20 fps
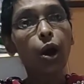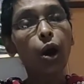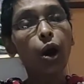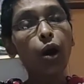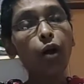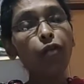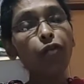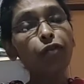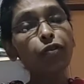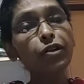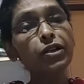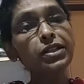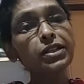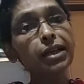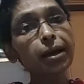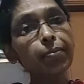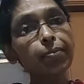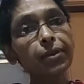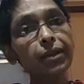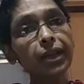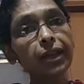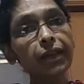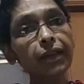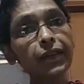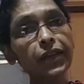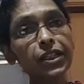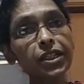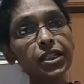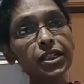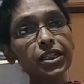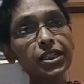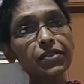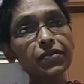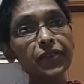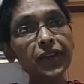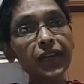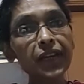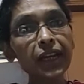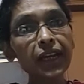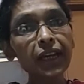Awful, something which is
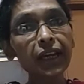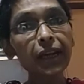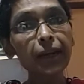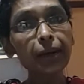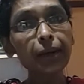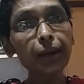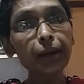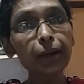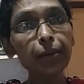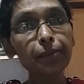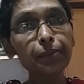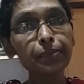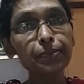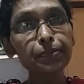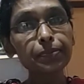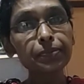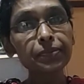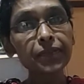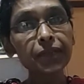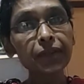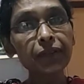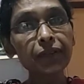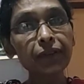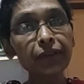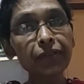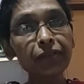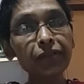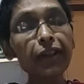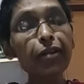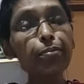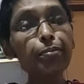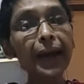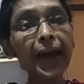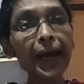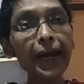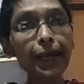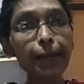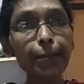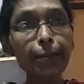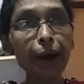very, we feel
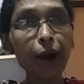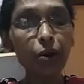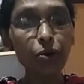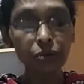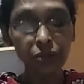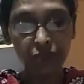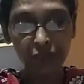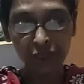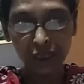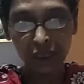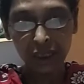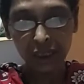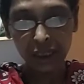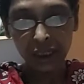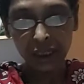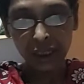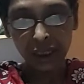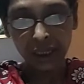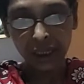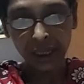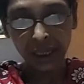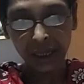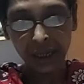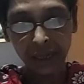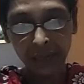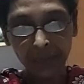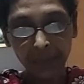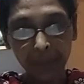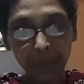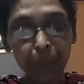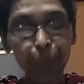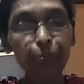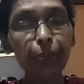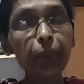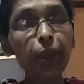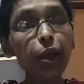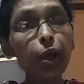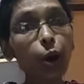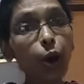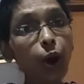bad about. Then
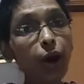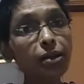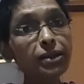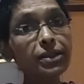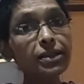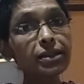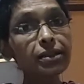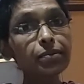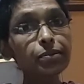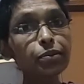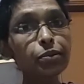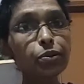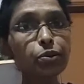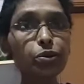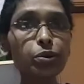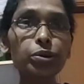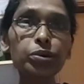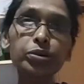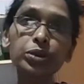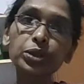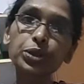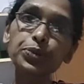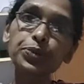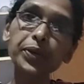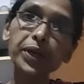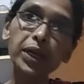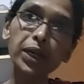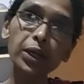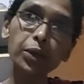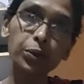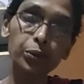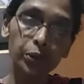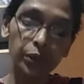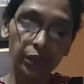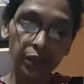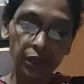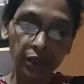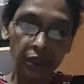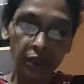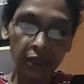awesome, who looks very good.